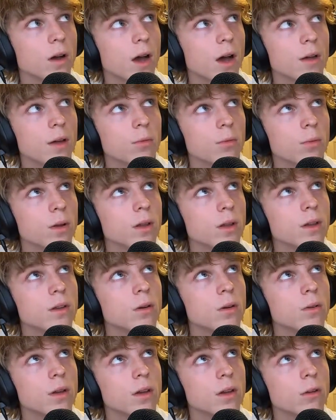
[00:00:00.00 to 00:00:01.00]
I really
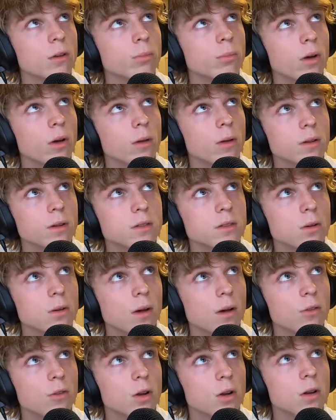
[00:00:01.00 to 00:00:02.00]
don't get your point
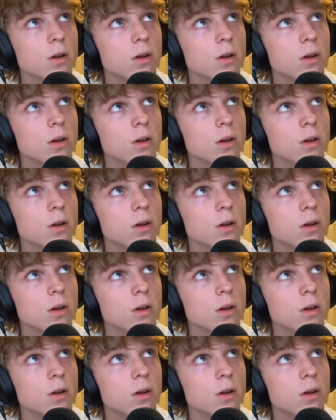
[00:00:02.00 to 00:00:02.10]
whatsoever.